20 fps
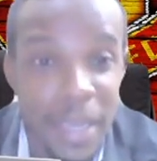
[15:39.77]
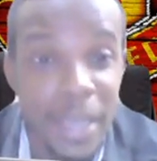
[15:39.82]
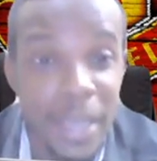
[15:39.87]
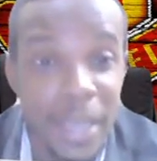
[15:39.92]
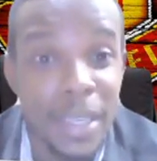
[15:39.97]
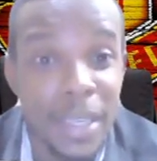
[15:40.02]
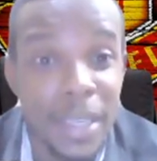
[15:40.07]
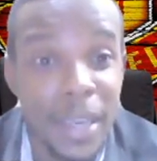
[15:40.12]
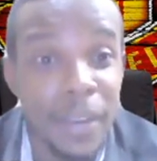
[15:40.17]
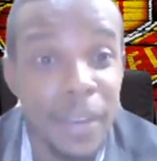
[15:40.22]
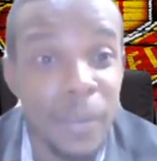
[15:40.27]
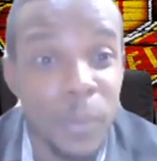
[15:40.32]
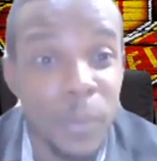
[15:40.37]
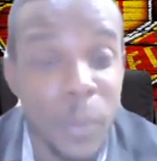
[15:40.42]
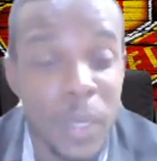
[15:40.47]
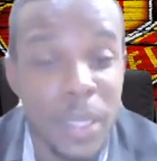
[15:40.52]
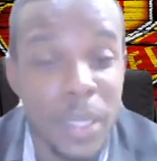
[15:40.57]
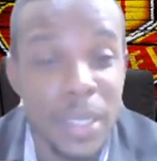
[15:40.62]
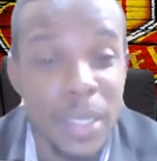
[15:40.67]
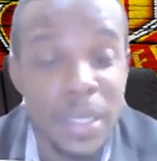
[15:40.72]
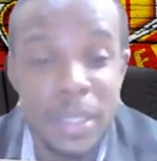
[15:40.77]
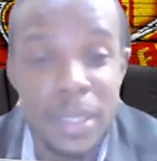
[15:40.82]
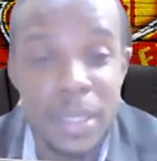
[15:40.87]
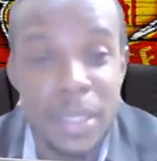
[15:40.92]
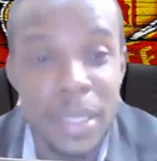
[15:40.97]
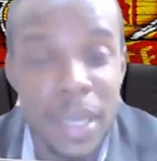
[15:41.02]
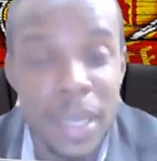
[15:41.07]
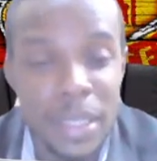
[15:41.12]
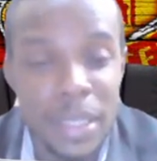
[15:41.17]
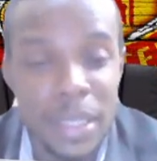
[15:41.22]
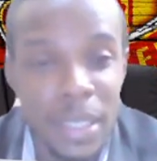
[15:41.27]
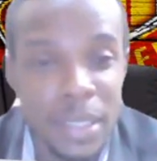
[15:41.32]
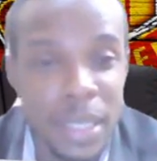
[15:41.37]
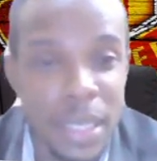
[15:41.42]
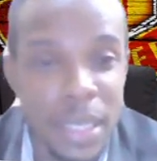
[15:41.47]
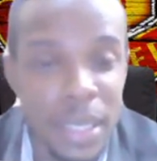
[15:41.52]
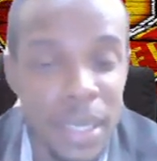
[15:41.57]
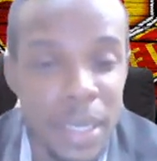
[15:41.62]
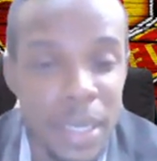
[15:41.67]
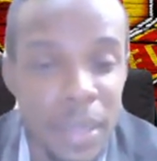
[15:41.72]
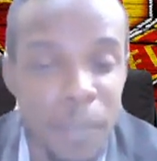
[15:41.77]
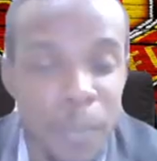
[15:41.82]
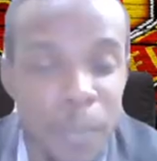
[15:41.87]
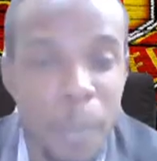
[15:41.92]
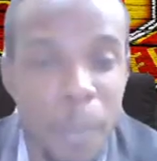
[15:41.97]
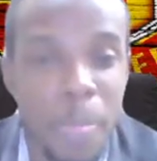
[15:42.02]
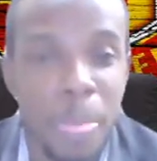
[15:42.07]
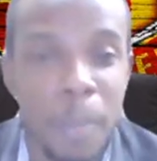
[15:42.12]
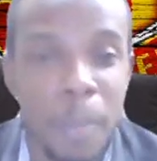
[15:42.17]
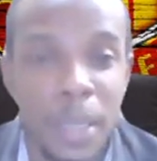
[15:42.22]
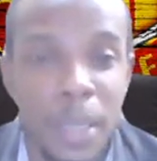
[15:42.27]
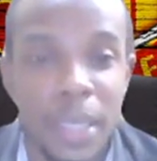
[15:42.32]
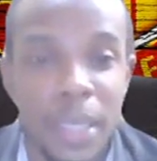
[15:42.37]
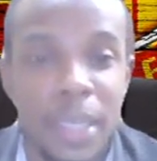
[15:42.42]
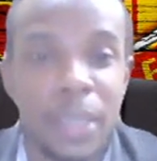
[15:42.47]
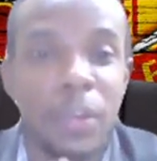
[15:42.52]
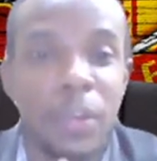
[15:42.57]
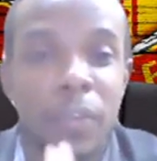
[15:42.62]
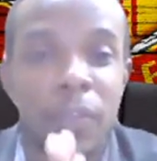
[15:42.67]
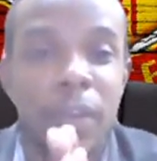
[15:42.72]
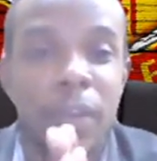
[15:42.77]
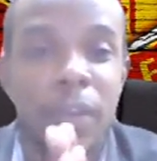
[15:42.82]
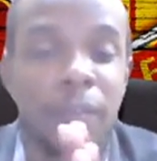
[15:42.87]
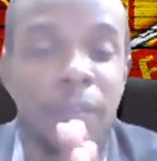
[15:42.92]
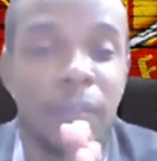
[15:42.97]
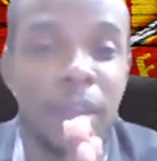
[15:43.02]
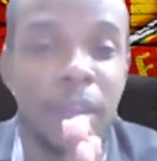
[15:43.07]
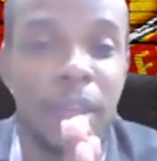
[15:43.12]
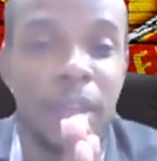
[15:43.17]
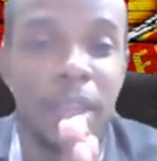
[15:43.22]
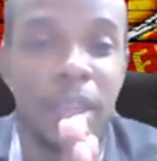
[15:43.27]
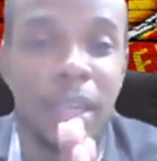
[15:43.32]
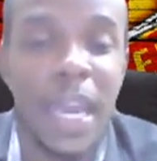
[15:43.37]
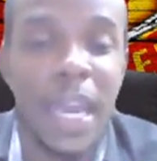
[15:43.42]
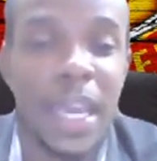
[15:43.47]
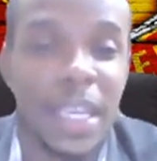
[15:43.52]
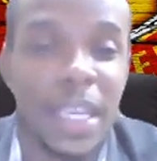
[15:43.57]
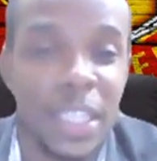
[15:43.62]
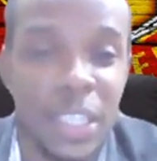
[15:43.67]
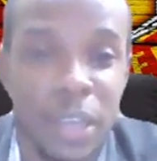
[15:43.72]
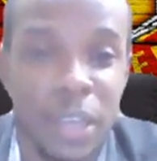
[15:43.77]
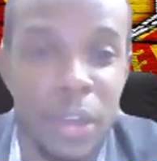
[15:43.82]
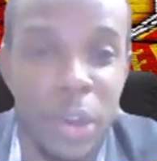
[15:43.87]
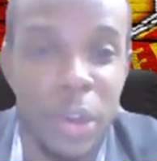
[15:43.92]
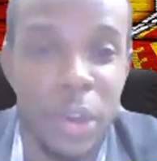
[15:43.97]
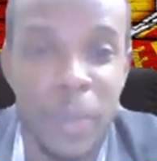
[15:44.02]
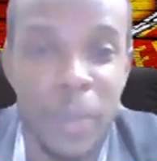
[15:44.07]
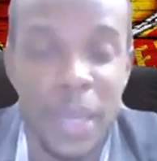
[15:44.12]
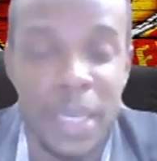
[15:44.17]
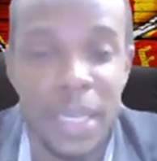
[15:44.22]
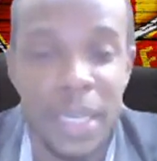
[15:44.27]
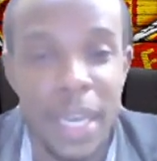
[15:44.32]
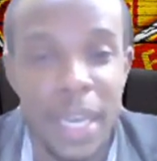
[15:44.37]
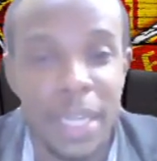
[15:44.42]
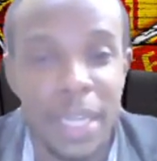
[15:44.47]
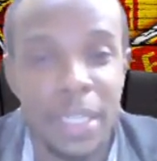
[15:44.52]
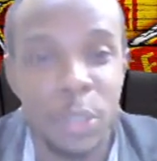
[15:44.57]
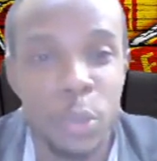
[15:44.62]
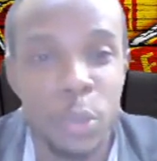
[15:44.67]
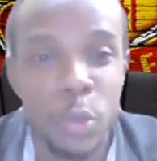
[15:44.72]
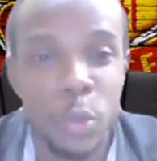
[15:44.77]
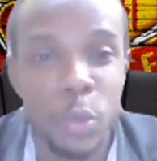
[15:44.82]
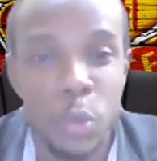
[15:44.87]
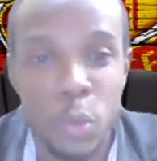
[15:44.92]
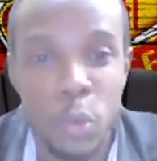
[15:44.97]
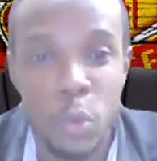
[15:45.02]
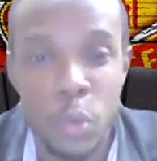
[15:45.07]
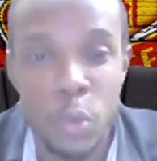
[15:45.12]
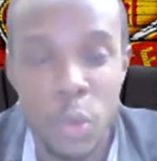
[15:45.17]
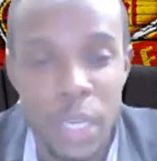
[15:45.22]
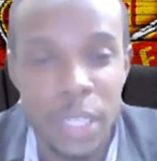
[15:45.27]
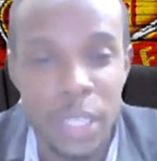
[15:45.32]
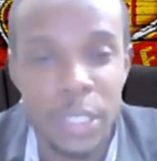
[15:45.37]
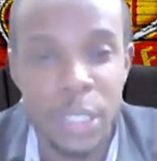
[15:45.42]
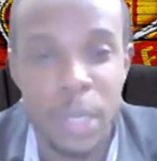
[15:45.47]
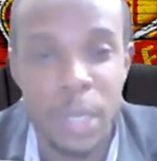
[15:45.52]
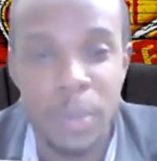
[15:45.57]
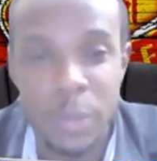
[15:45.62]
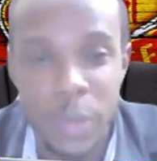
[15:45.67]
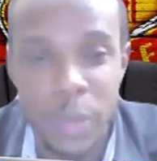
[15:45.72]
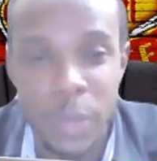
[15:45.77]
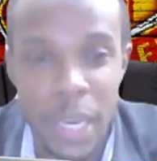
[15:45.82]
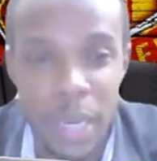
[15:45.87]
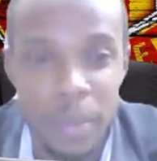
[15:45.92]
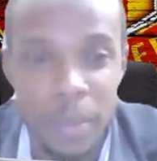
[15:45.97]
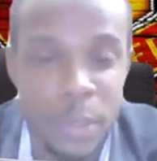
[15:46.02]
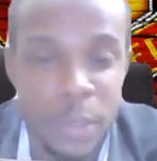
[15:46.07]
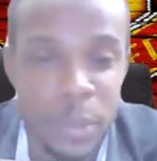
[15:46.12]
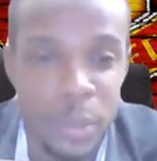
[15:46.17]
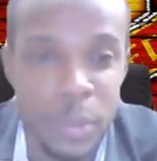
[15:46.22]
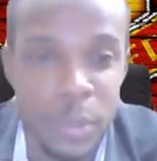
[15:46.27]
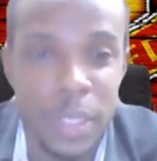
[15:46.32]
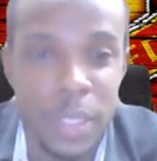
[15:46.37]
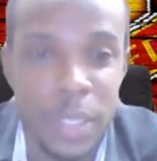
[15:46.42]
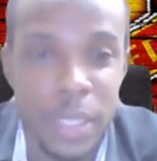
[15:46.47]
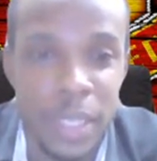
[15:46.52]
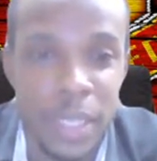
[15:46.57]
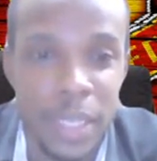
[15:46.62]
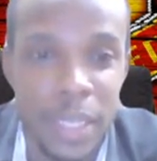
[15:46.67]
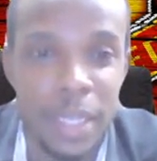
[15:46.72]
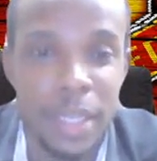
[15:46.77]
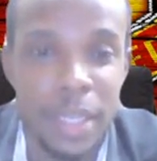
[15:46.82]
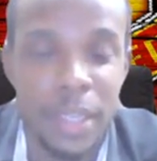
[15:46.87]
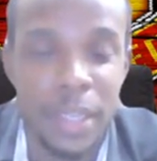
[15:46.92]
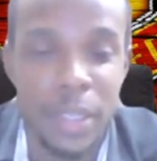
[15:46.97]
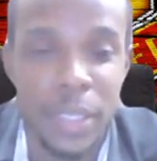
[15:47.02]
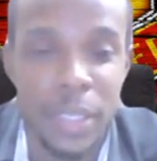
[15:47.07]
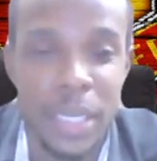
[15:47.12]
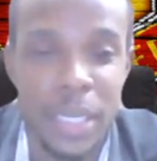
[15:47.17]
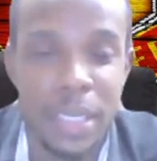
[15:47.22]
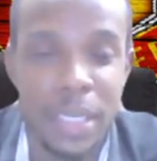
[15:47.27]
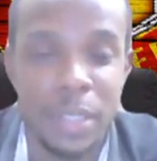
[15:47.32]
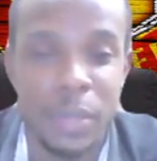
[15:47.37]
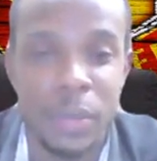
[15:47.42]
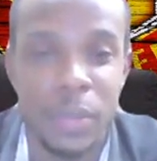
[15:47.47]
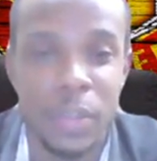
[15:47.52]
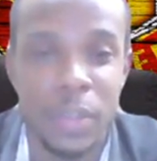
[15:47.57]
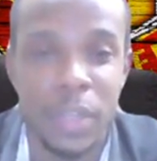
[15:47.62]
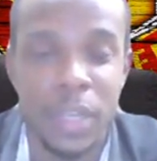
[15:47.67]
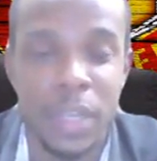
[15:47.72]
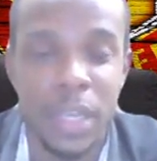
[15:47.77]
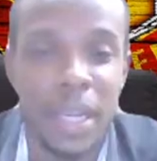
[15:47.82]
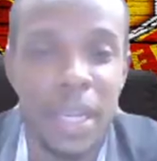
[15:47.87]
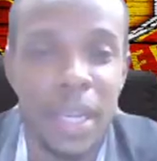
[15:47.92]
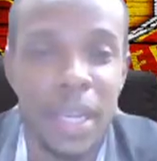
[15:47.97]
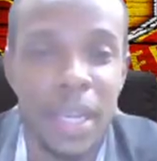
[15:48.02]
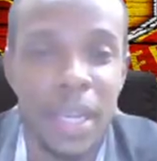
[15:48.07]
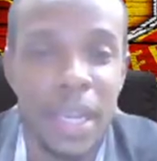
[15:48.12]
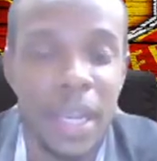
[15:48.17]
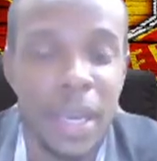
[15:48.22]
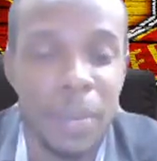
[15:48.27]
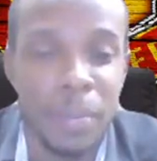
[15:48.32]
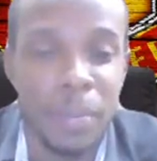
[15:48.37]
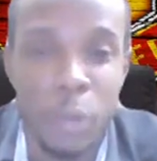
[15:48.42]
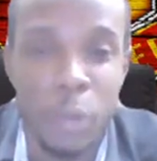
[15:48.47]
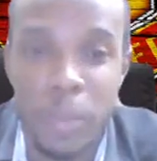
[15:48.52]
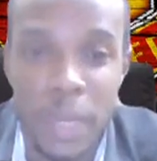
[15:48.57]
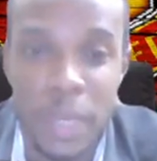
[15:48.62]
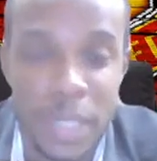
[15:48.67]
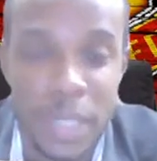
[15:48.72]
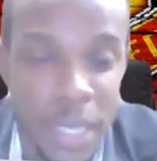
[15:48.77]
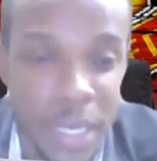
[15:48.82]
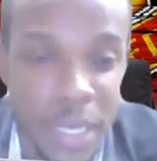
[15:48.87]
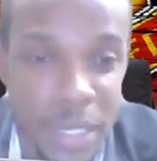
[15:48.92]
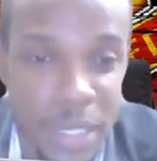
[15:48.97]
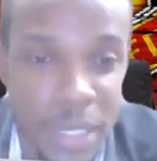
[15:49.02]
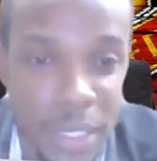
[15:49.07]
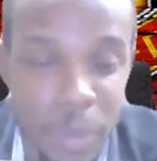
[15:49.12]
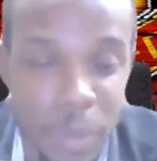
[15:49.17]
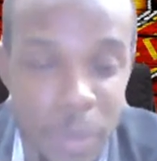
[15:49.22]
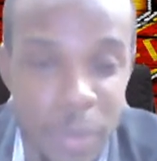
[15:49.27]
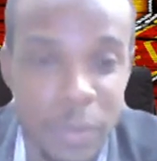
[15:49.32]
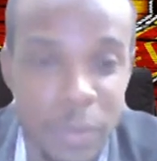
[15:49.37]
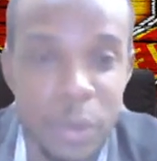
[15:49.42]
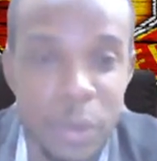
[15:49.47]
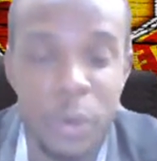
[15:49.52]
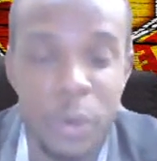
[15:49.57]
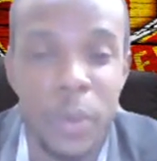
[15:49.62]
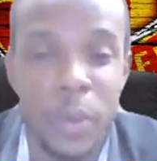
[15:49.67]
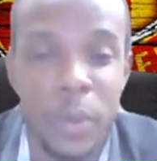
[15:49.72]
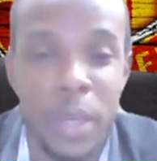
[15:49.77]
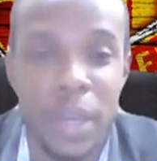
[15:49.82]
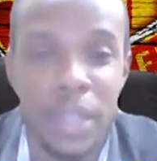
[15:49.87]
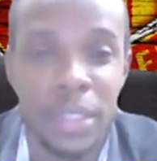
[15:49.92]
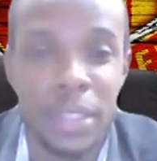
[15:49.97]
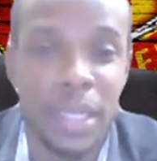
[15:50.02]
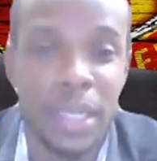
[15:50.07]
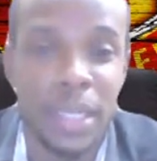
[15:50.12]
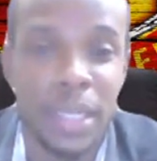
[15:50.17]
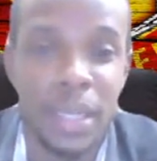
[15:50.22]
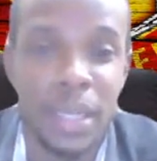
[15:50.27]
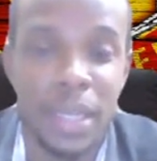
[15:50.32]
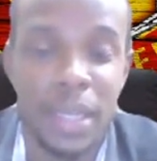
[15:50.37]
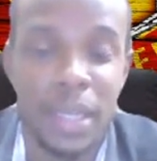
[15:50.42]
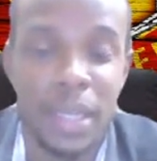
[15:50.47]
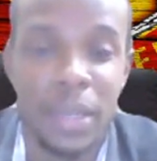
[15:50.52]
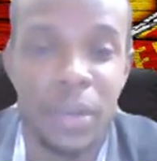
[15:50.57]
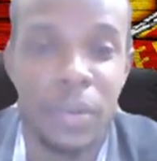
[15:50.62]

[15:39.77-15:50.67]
Yeah, but Arsenal Saturday. Don't forget to like, share, comment, and do subscribe to the United Score. More match analysis coming your way on Saturday.